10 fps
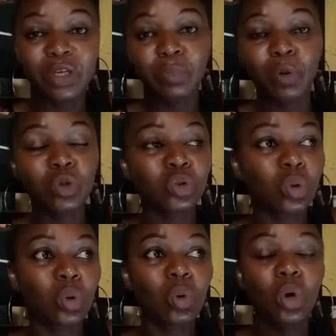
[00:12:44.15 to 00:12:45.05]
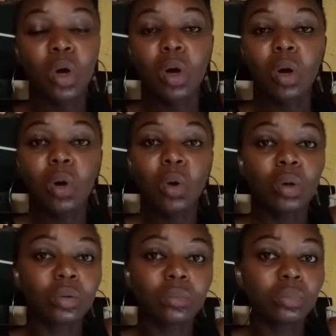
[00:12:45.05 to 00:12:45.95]
impulse or
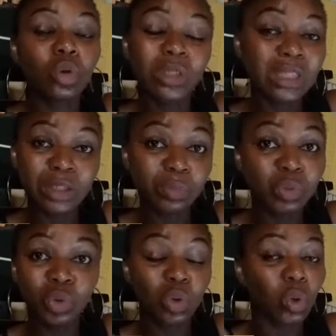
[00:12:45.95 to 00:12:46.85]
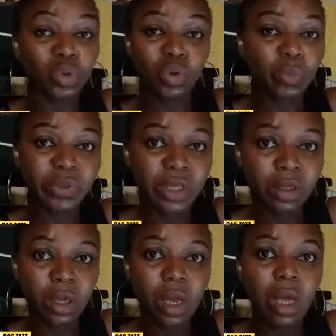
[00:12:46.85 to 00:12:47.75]
not in the mood or something.